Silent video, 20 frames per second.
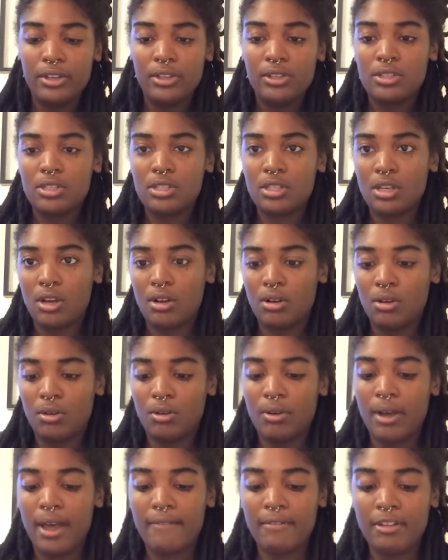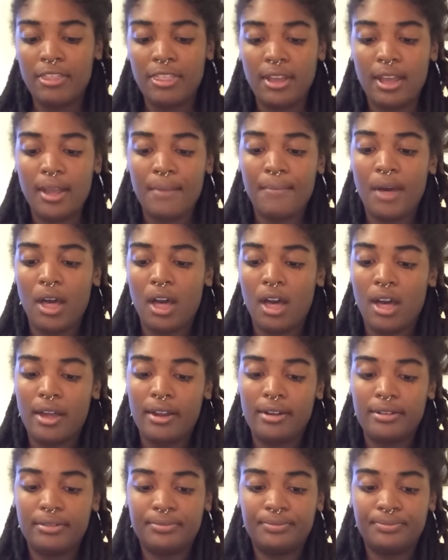So, everything I
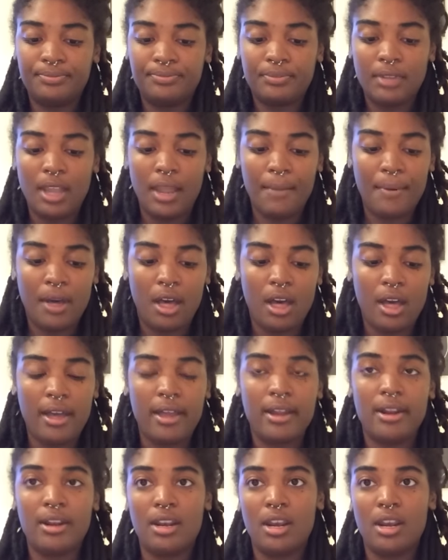bought, I bought